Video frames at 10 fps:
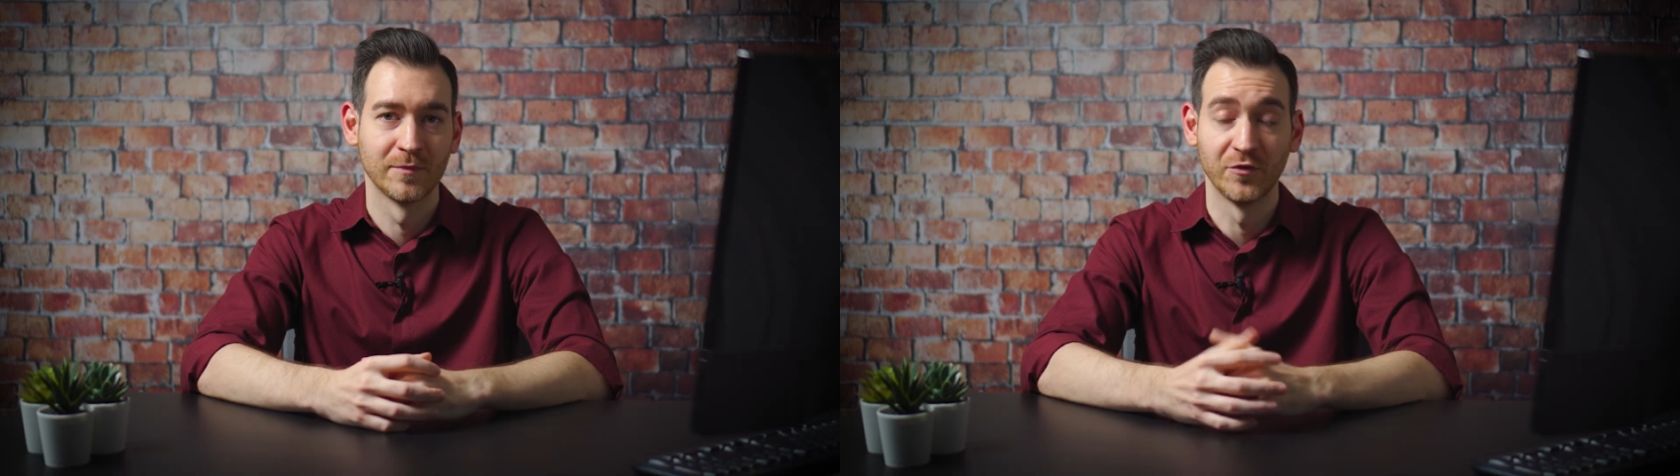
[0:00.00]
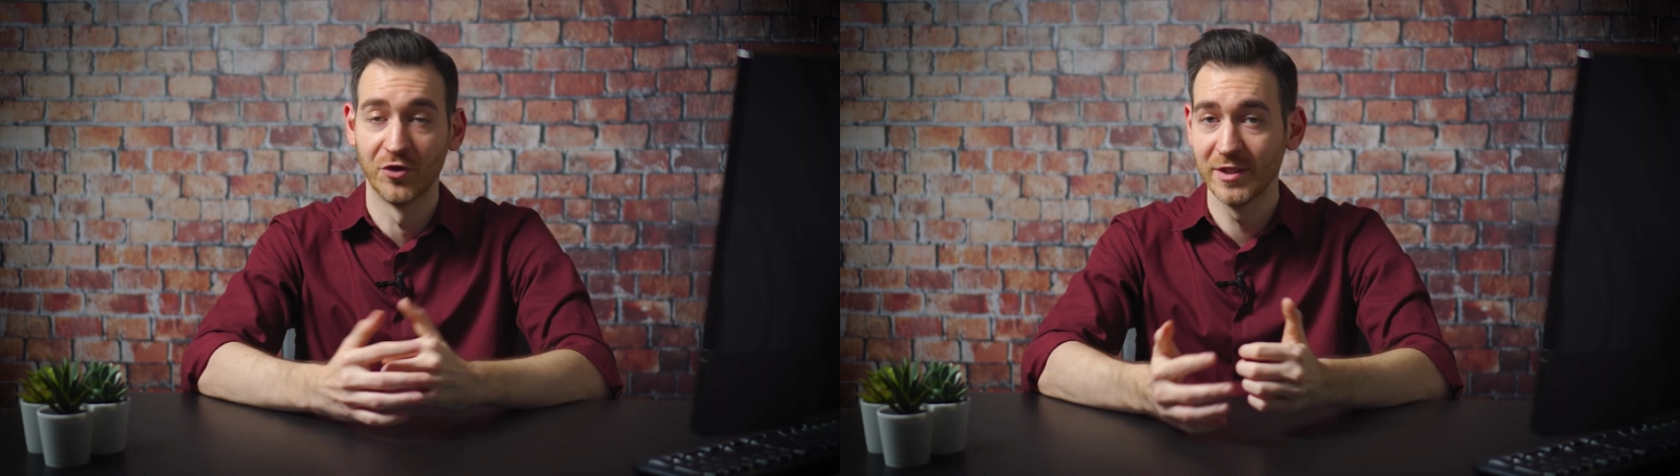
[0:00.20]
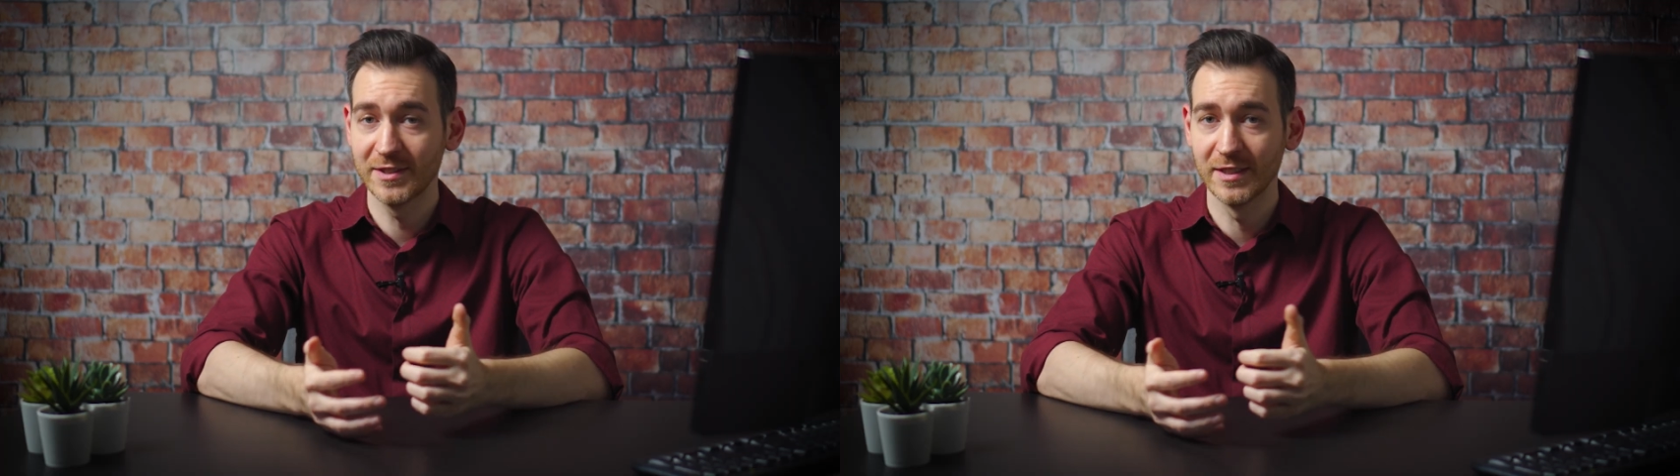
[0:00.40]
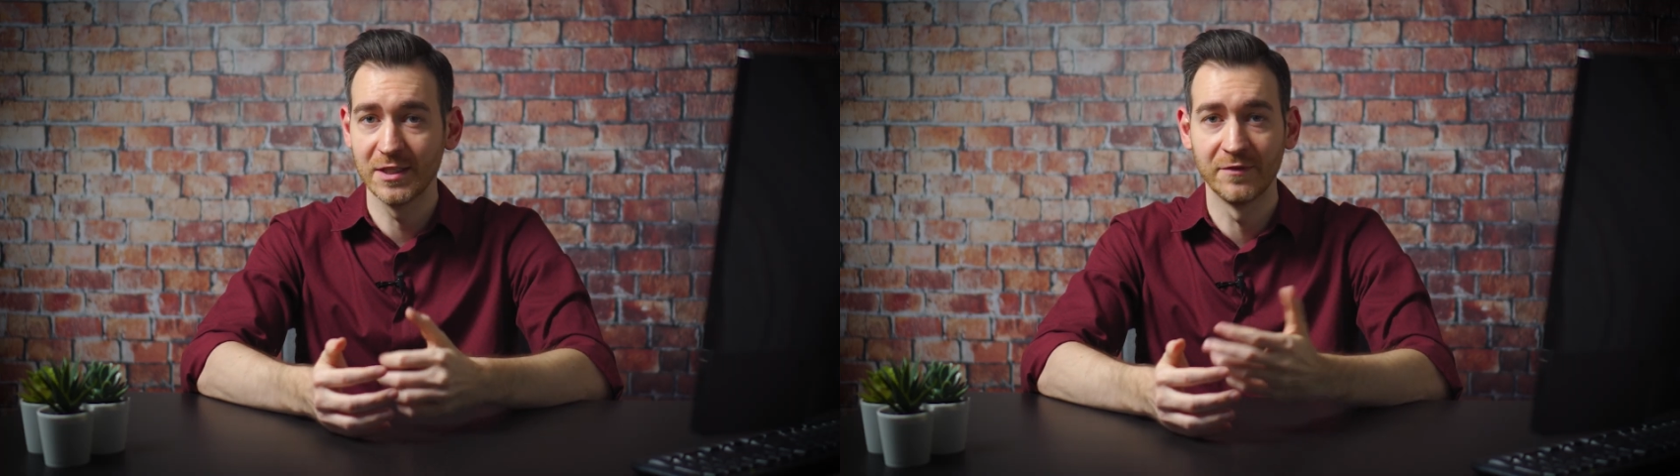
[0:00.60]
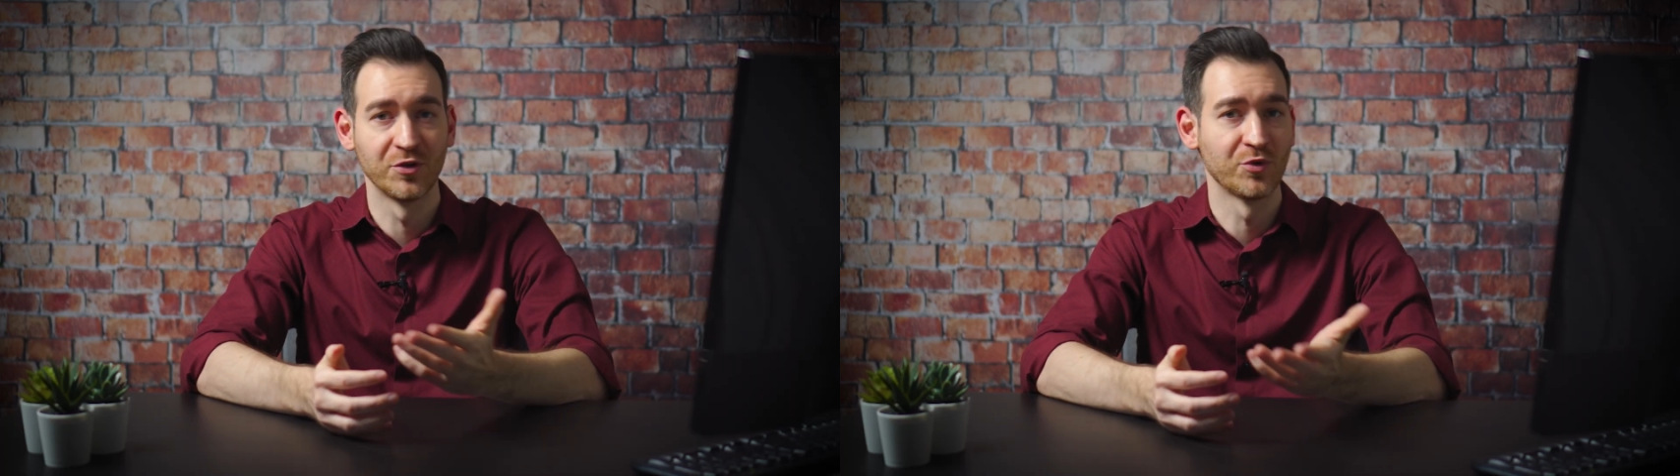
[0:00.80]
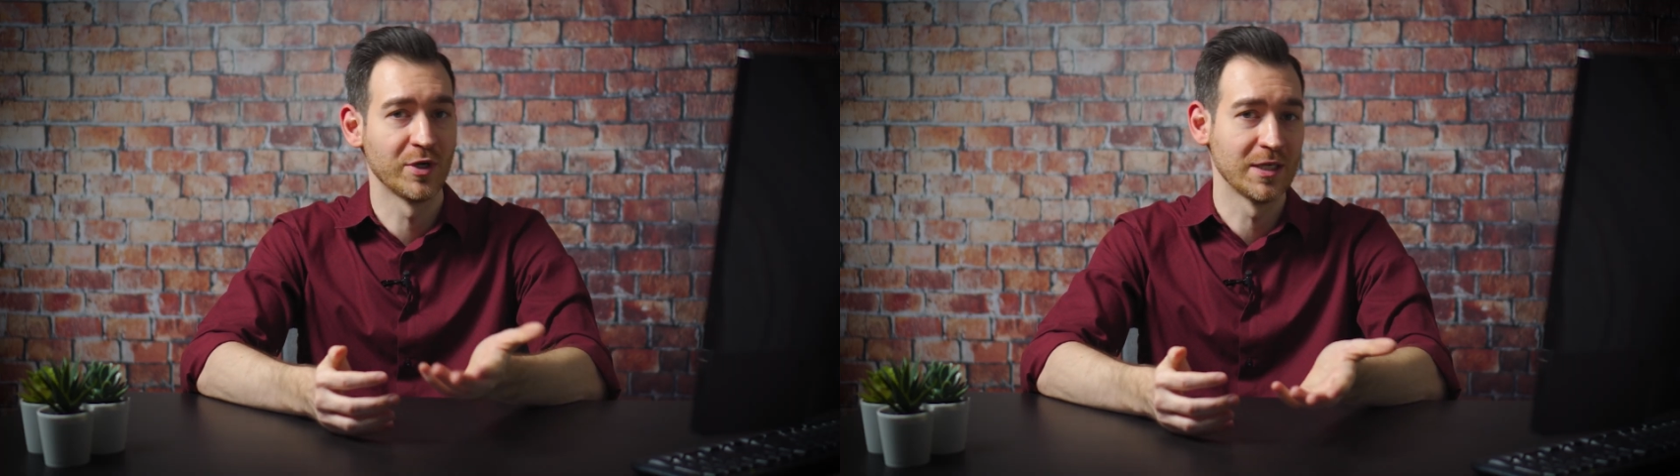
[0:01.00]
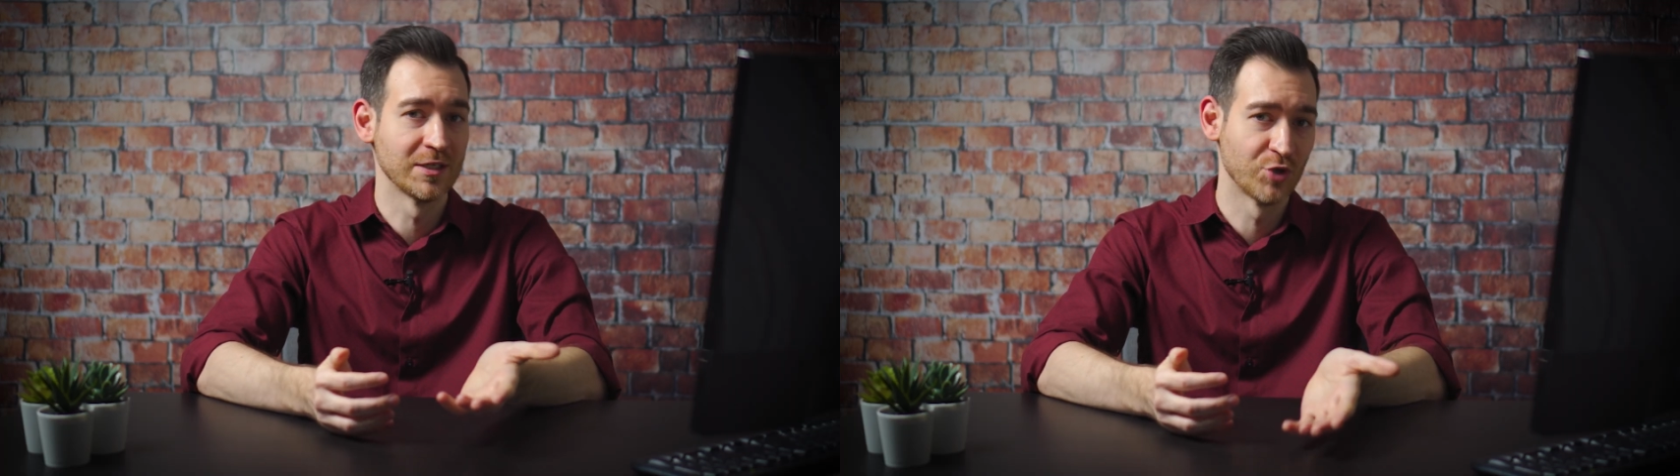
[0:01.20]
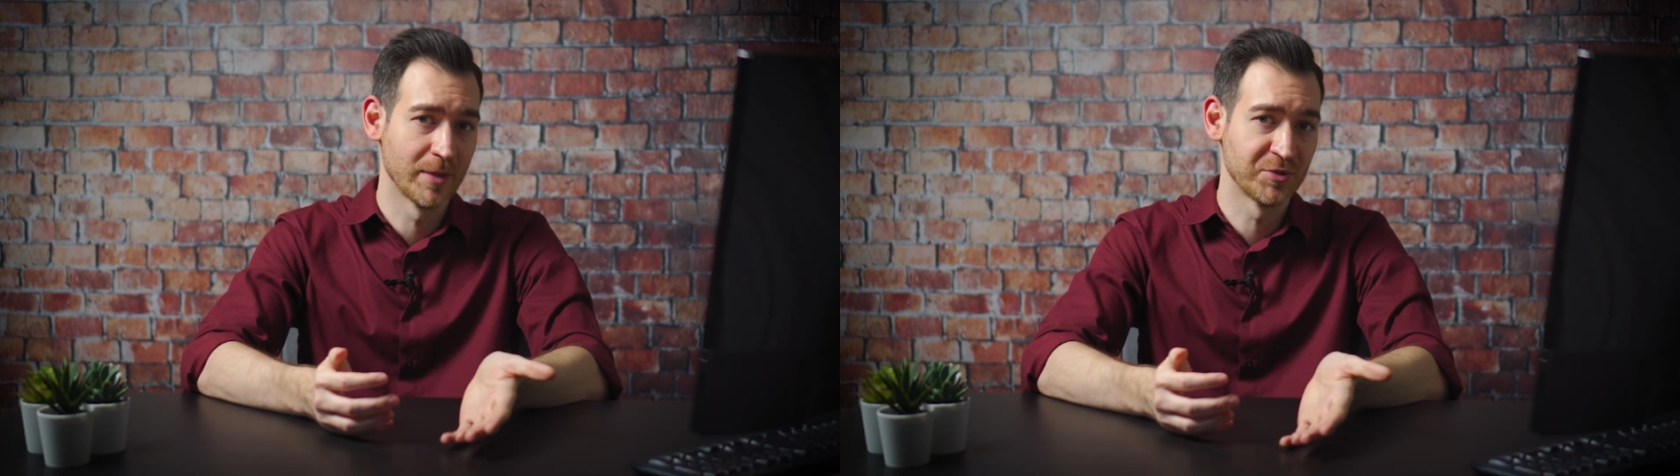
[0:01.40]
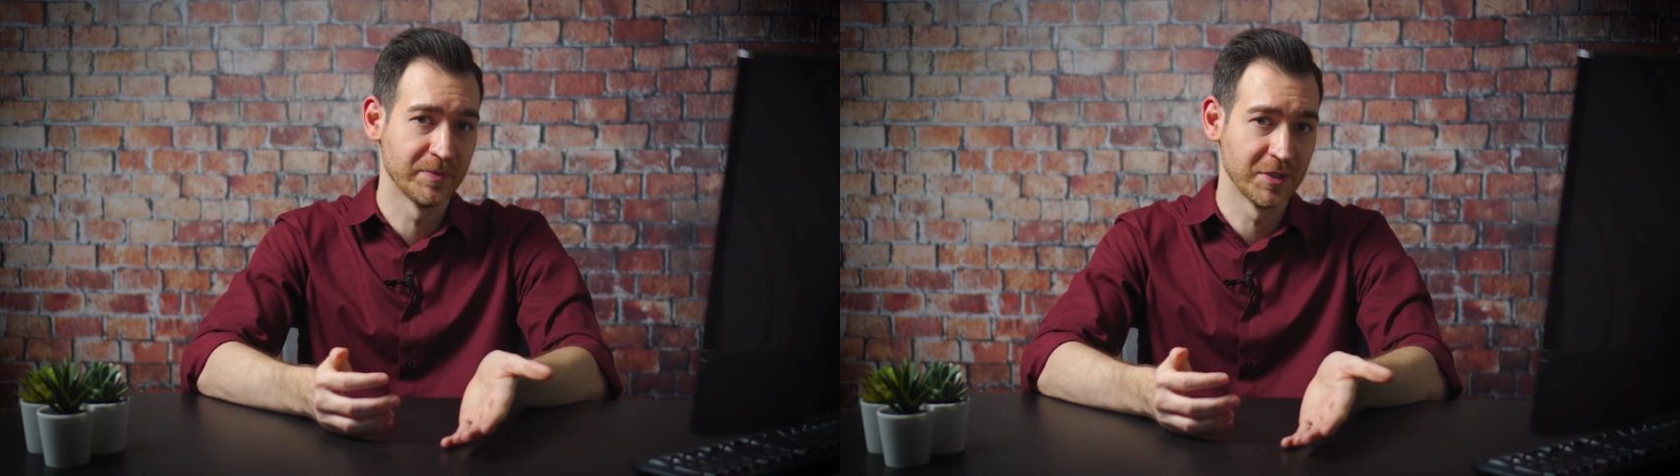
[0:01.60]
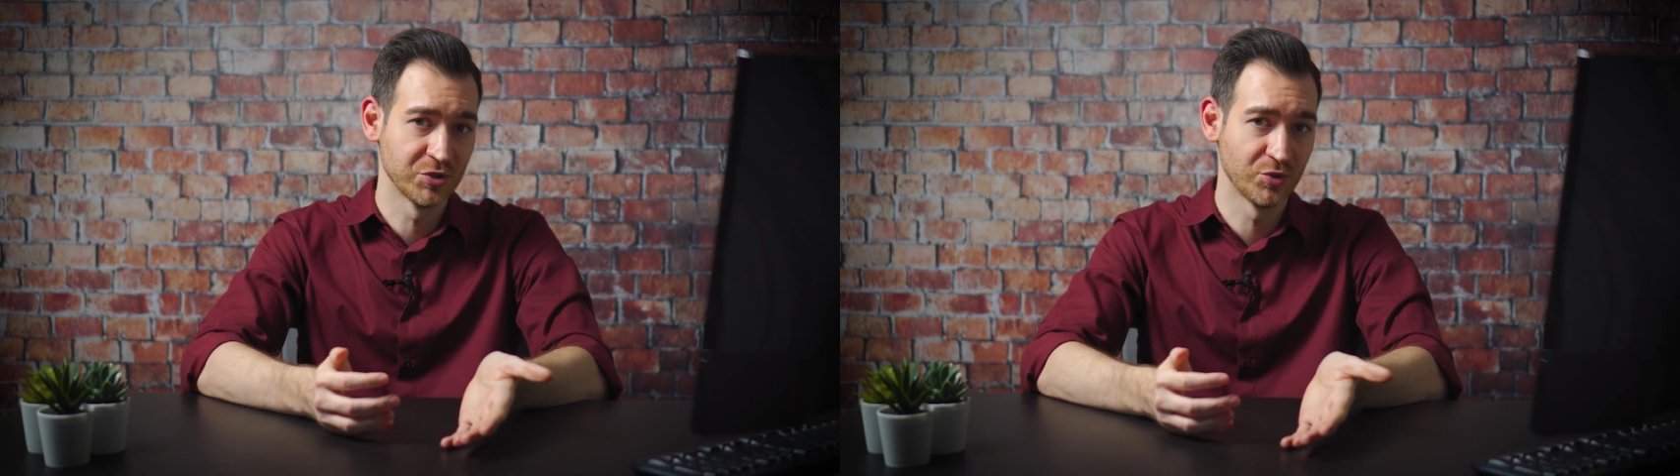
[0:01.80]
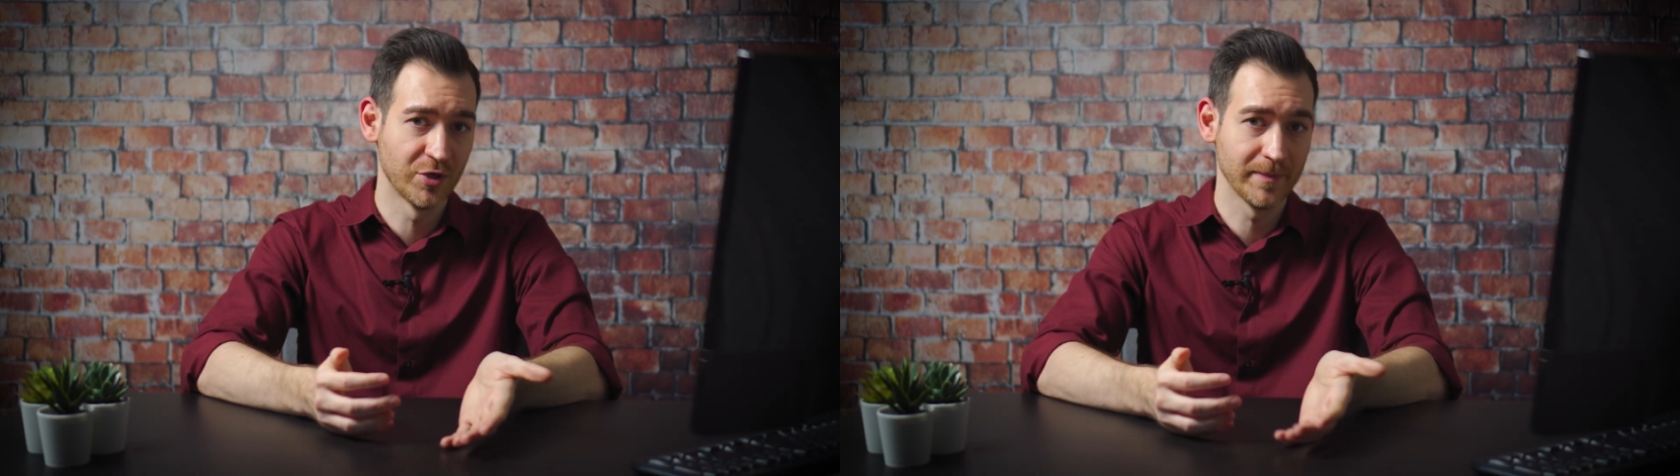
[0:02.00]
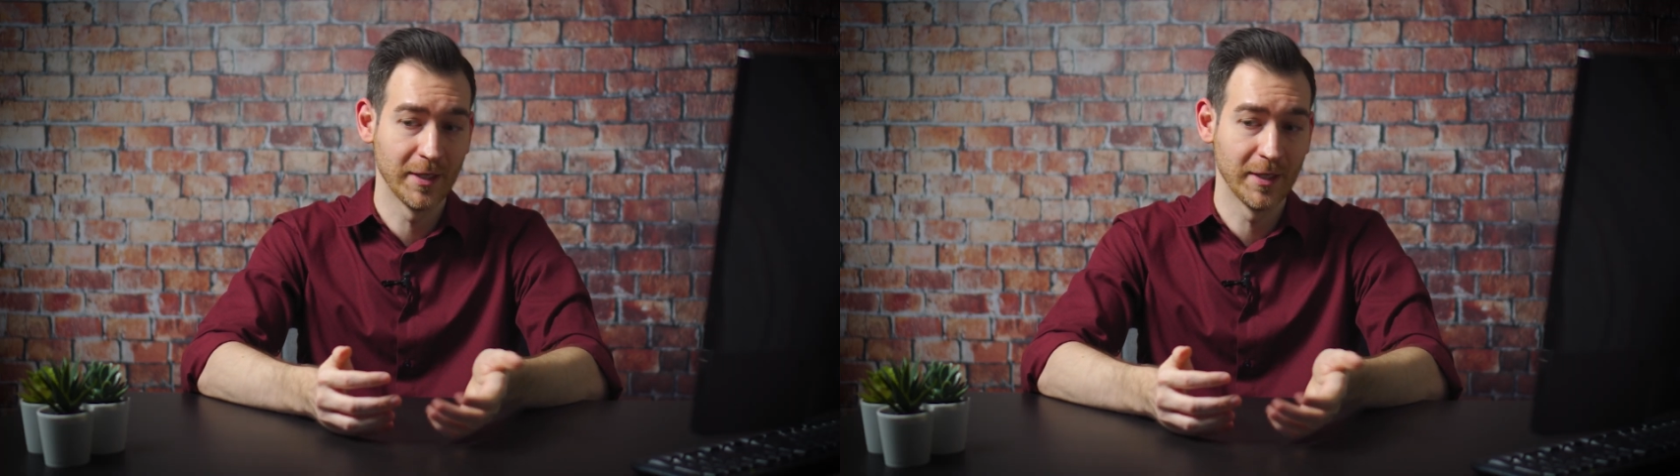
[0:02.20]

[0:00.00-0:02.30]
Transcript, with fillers: For instance, if you're running a dropshipping store